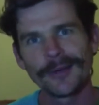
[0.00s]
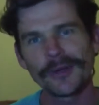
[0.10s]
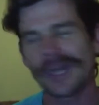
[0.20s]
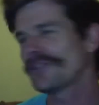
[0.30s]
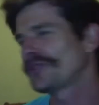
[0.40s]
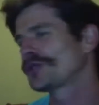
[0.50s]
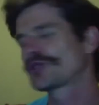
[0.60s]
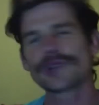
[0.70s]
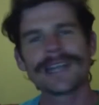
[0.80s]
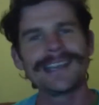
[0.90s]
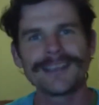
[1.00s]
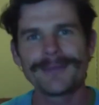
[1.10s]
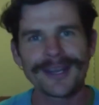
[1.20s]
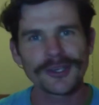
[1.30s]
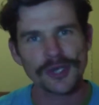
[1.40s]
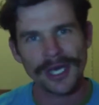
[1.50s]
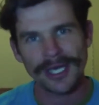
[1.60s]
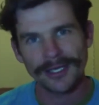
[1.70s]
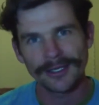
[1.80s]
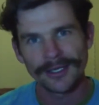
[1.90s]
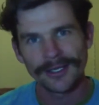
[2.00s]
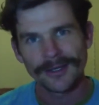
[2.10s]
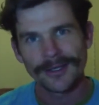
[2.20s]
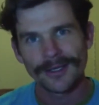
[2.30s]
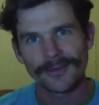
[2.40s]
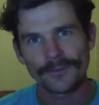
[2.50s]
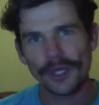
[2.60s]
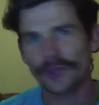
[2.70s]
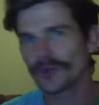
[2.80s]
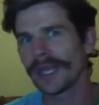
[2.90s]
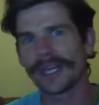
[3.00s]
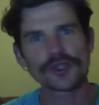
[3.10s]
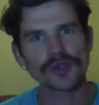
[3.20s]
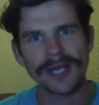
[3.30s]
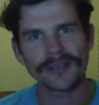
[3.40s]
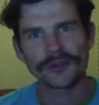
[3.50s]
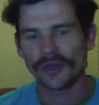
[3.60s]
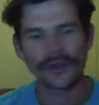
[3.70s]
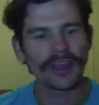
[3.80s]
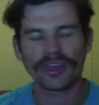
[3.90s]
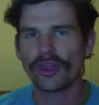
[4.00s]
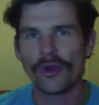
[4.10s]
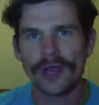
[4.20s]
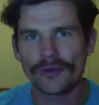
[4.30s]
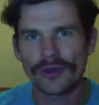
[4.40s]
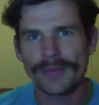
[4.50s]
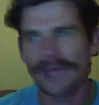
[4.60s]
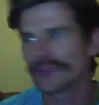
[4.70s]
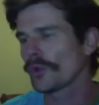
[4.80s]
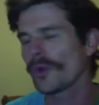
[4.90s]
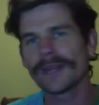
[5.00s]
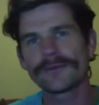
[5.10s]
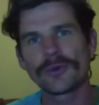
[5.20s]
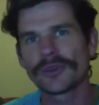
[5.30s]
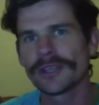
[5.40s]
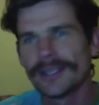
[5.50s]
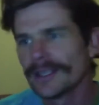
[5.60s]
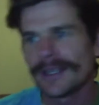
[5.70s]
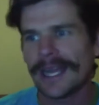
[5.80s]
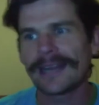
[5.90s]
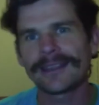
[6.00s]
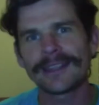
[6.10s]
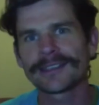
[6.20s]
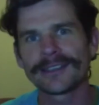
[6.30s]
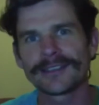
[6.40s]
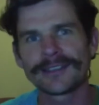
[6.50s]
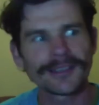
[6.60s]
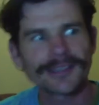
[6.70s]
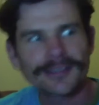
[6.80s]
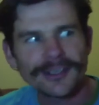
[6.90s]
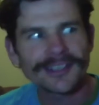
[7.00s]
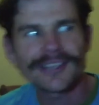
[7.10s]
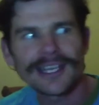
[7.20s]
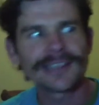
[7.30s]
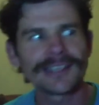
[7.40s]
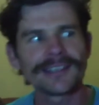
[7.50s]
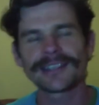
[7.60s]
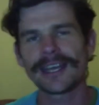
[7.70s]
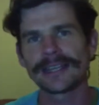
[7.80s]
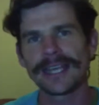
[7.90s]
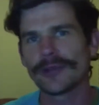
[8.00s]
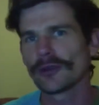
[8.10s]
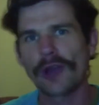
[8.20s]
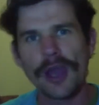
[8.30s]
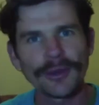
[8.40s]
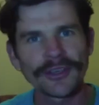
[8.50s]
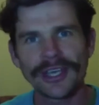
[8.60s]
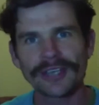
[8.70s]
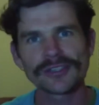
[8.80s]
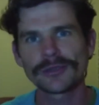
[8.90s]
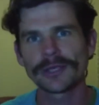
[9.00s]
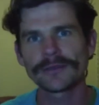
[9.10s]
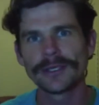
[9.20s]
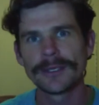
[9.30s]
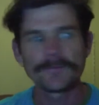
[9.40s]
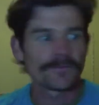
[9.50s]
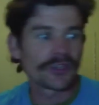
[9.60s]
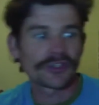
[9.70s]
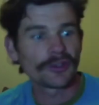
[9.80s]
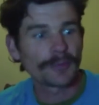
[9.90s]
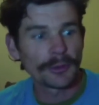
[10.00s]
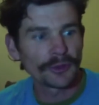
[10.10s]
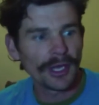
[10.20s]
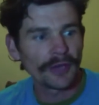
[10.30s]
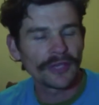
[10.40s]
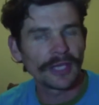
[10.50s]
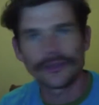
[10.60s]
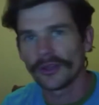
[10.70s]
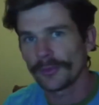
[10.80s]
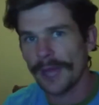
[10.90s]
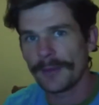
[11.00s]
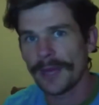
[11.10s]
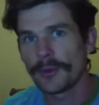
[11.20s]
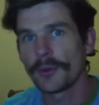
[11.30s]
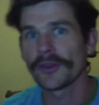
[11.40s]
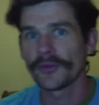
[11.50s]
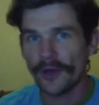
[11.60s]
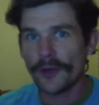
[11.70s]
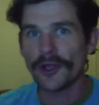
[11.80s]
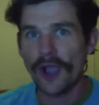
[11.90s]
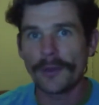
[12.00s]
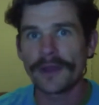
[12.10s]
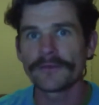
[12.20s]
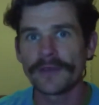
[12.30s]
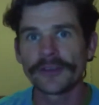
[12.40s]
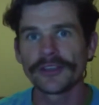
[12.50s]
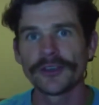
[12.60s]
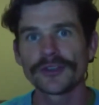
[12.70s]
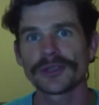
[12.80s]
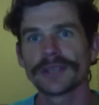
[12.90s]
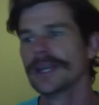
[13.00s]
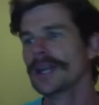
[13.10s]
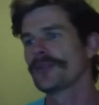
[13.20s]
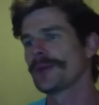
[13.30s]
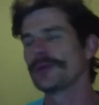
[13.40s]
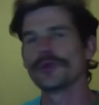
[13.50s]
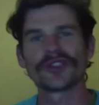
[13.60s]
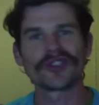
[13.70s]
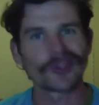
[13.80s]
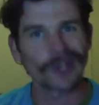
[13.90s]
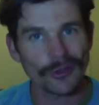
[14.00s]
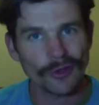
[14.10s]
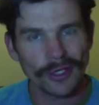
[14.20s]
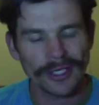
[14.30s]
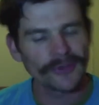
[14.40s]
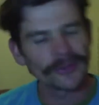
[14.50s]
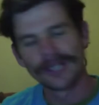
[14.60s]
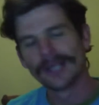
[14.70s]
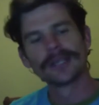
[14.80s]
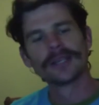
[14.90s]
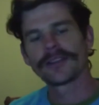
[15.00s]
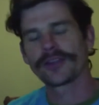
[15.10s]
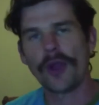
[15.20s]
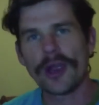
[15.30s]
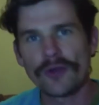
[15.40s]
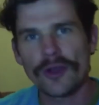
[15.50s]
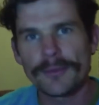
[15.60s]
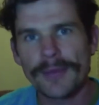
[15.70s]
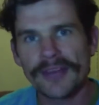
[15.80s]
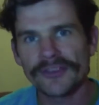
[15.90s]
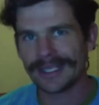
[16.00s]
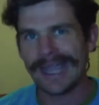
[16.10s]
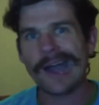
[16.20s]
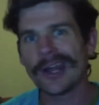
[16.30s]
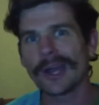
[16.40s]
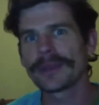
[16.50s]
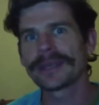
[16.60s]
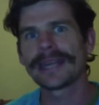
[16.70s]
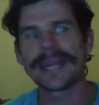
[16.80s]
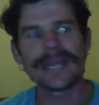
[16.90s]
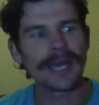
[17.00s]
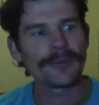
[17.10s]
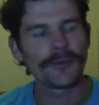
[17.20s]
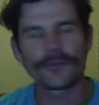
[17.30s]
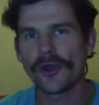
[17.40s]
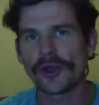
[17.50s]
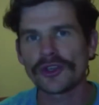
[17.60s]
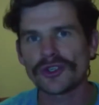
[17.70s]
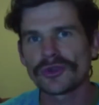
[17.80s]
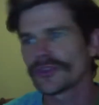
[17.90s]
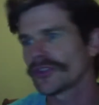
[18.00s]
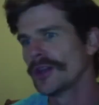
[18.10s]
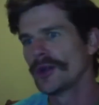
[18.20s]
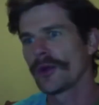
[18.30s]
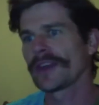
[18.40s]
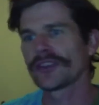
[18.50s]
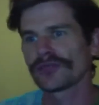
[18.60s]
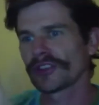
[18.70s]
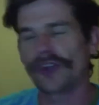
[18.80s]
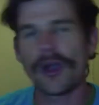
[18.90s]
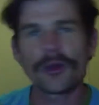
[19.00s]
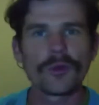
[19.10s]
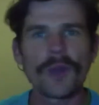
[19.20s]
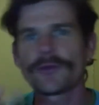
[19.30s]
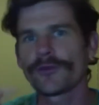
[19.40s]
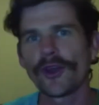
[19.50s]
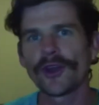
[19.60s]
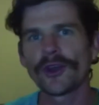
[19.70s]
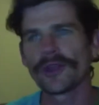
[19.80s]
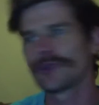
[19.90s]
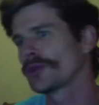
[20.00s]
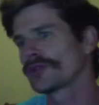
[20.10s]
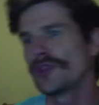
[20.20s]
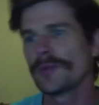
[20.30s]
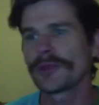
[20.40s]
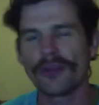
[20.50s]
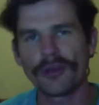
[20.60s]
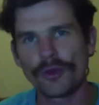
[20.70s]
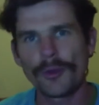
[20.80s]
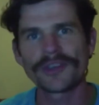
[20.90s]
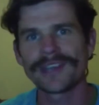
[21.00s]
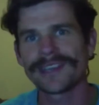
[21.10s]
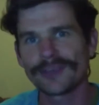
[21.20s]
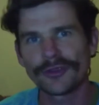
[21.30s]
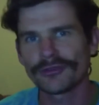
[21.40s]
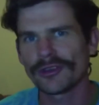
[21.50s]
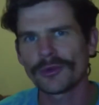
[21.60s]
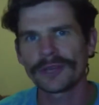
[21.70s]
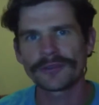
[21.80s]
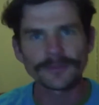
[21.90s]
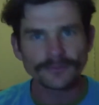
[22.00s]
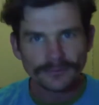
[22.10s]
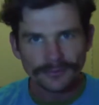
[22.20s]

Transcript: We don't have to do crazy amount of training. We're not doing any drugs. We're not doing any thyroid meds or whatever, or anything to sort of sneakily stay lean, or liposuction or whatever. And just because people do those things, not as bad people, but it's very common in the fitness industry for people to do steroids, thyroid meds to cut up and lean up for photo shoots, or they just recycle the one photo, or they're doing human growth hormone, testosterone or whatever.